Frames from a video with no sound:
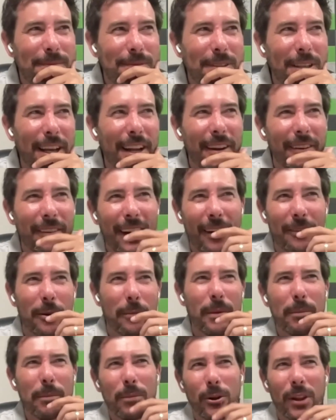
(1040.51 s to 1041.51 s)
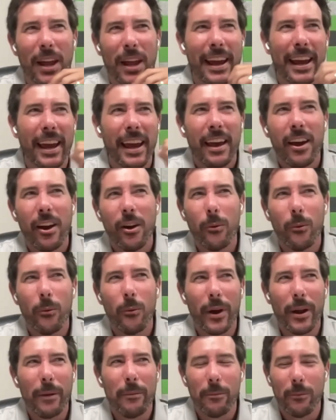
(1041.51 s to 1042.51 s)
you know, I remember like
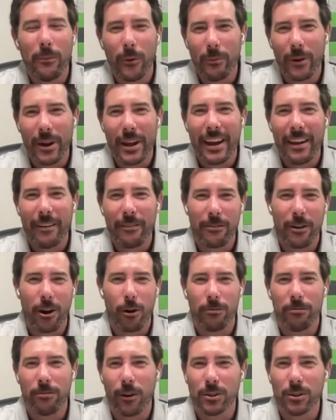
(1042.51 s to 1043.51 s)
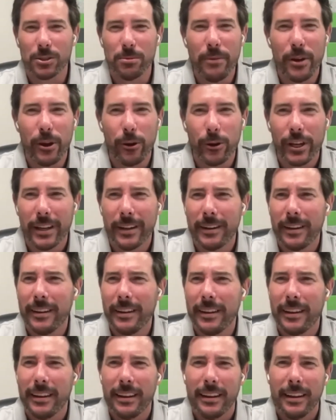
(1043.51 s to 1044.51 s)
when, when we hit our first
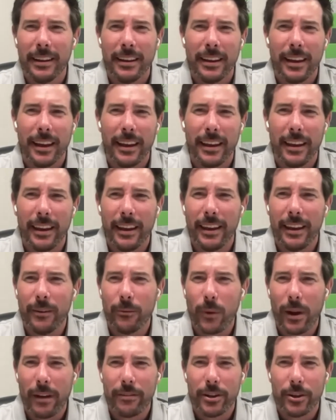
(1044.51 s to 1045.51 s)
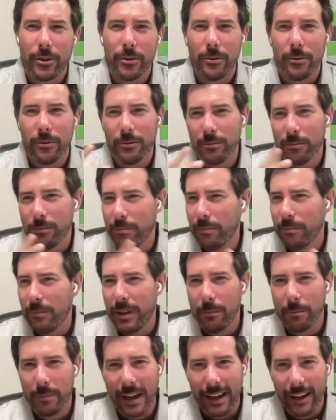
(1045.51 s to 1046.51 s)
million in revenue,
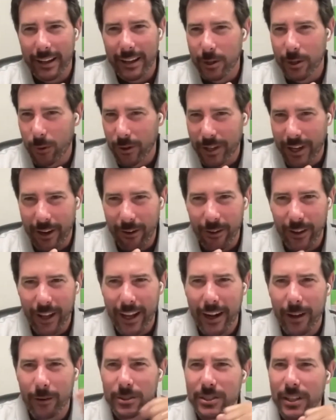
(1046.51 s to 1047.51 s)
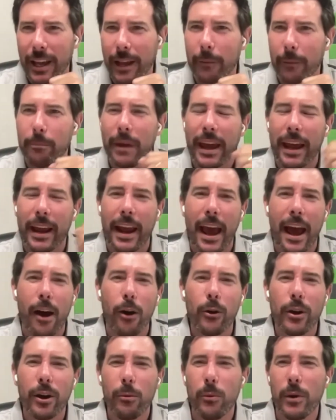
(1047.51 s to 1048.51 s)
back in North Carolina, I was like, man,
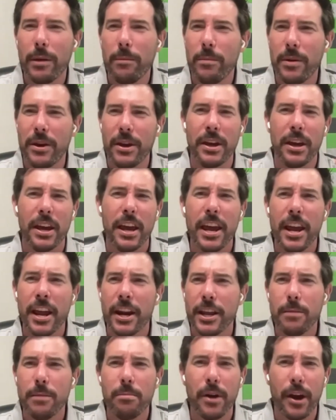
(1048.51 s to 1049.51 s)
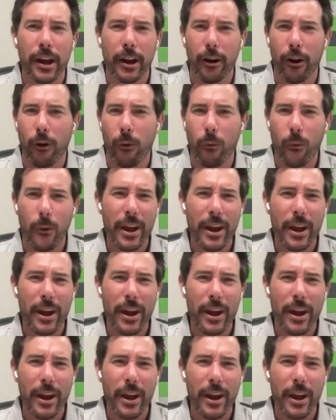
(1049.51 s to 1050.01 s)
how could we be any bigger?